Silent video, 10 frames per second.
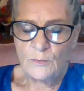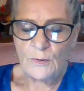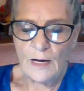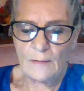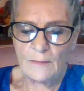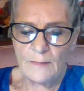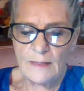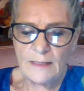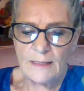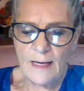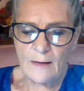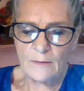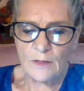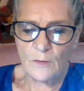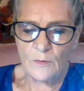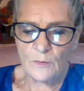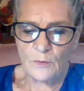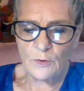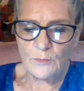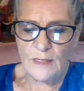Probably he counted on the
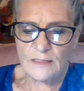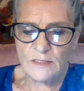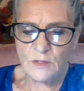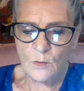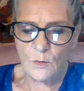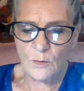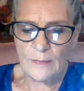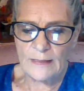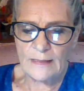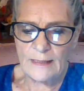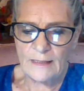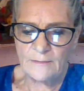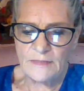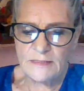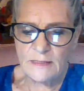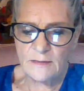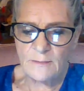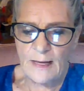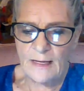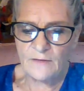room next door being empty. It
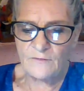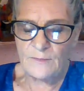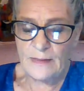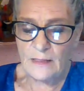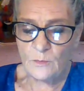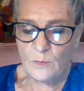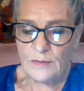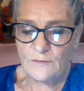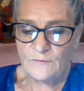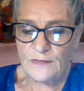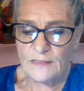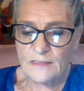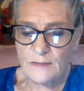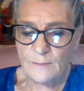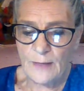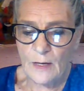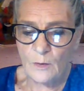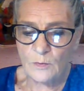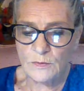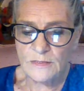may have been when he fixed the
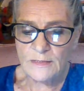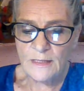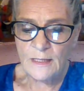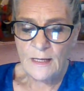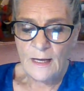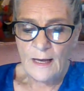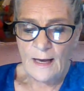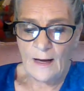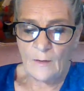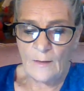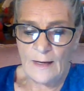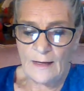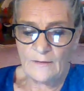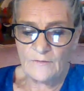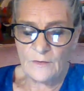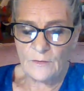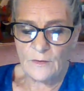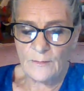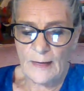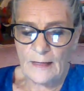bolts. However,
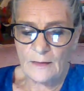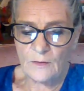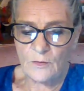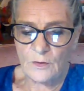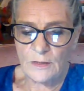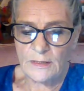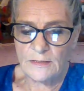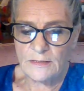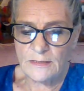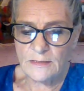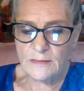managed